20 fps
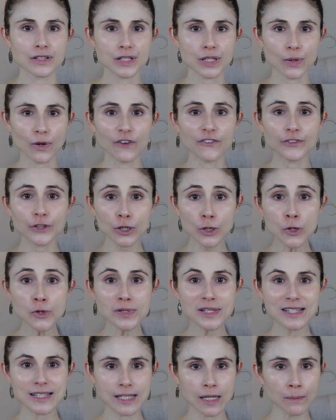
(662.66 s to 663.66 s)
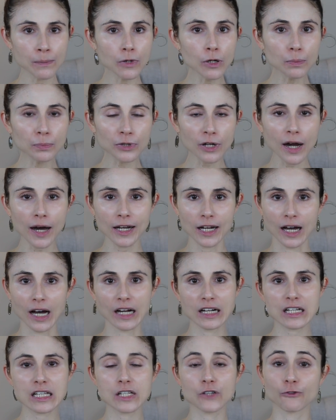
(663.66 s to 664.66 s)
So a few simple
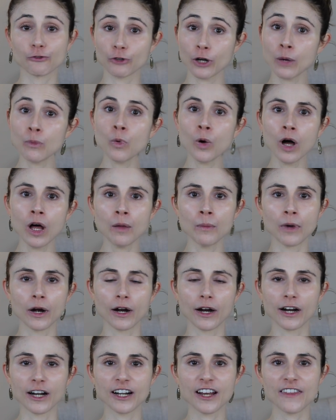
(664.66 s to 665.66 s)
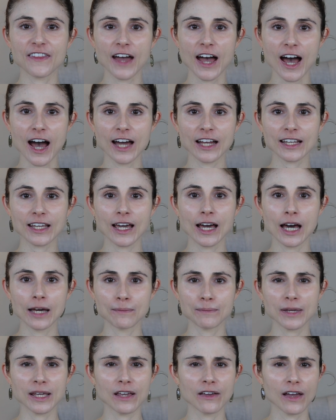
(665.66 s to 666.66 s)
products from Walmart that
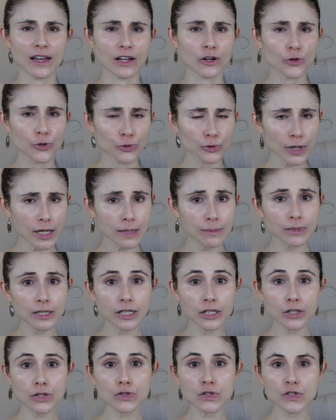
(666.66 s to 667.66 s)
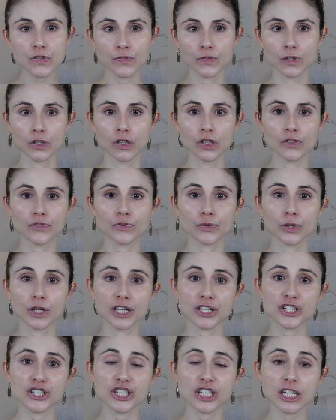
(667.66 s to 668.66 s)
can be incredibly useful for
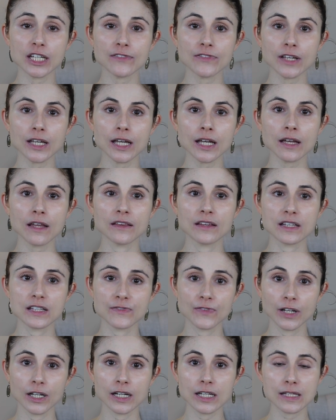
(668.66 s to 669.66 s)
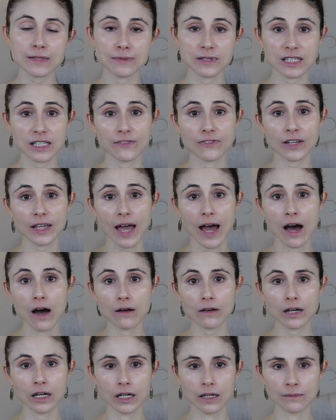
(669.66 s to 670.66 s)
achieving these very specific
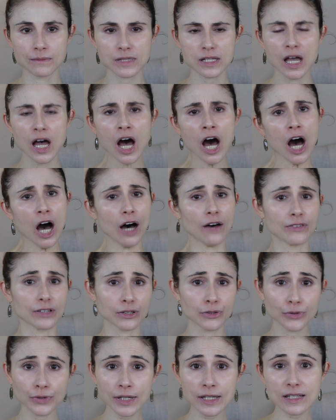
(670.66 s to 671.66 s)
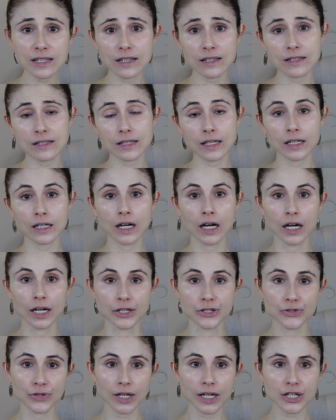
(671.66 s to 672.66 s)
outcomes of increasing skin
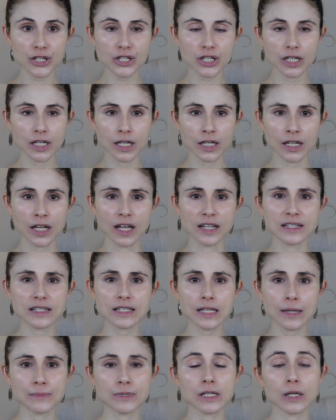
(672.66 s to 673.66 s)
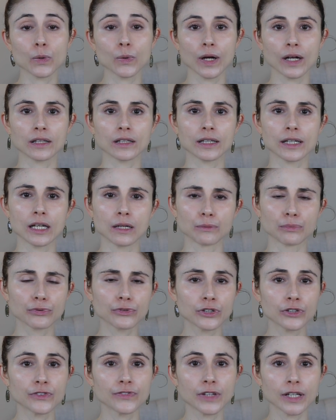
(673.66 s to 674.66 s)
hydration and subsequently
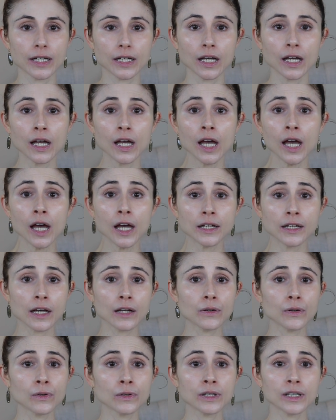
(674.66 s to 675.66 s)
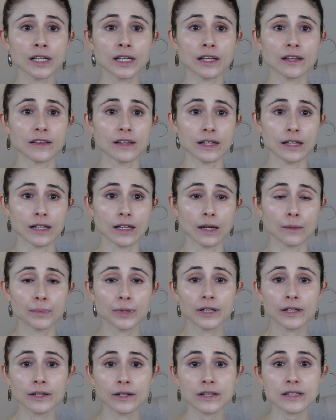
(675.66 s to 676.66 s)
improving not only the
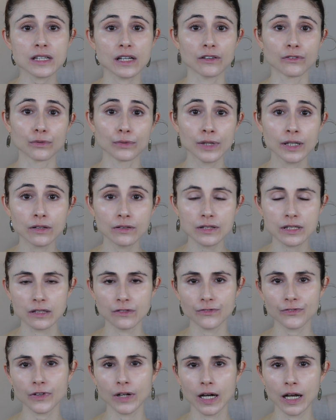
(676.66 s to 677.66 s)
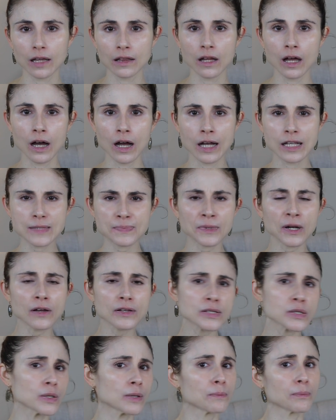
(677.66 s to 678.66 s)
appearance of wrinkles and fine lines, but
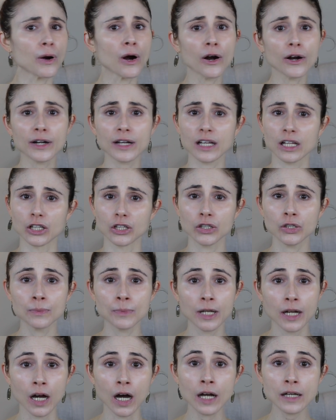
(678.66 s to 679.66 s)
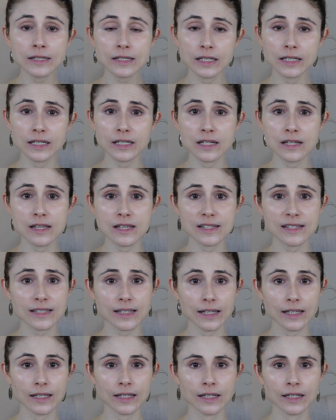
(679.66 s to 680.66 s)
also imparting a luminosity to the
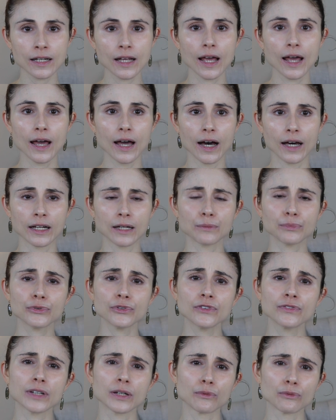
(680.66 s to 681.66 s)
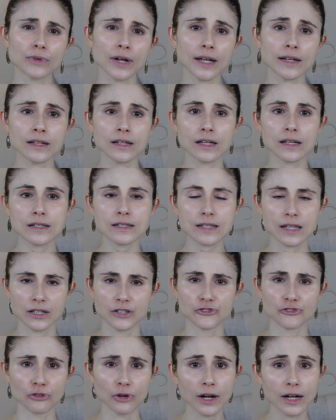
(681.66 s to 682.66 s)
skin and improving redness
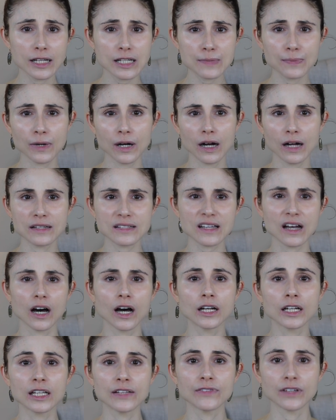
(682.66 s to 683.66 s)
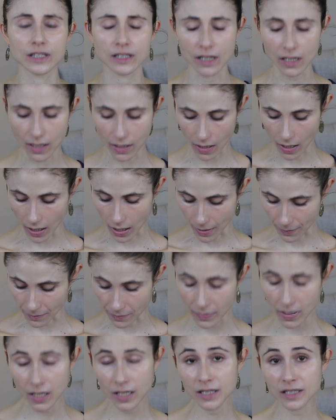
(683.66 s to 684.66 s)
and dry spots, uneven
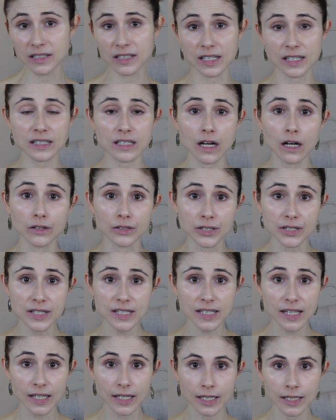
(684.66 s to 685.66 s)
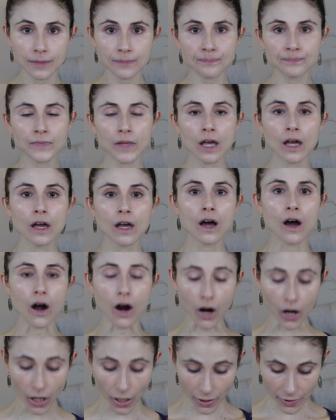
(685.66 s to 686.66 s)
um, discolored skin,
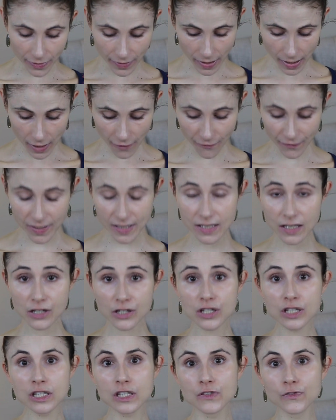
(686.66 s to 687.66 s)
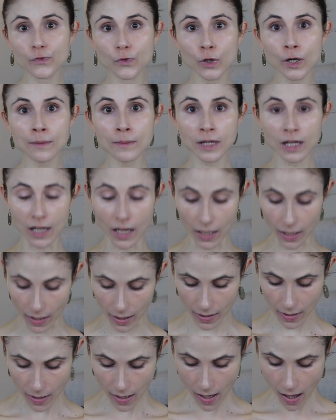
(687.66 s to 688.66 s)
are the Physician's
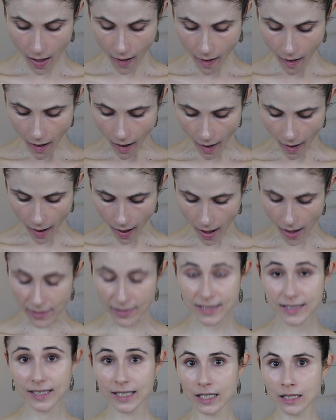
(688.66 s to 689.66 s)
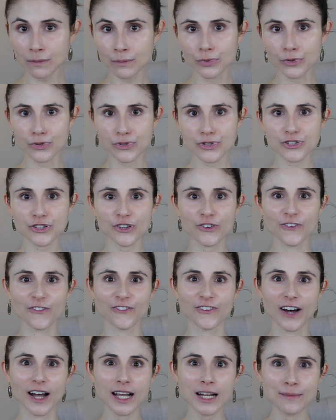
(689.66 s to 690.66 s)
Formula Uh, Skin Booster
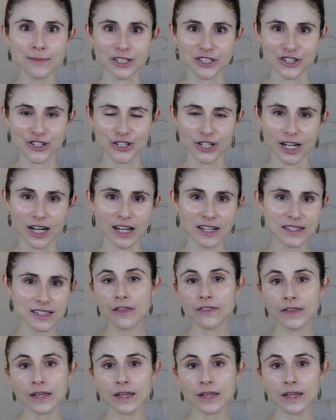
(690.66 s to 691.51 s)
Vitamin Shots.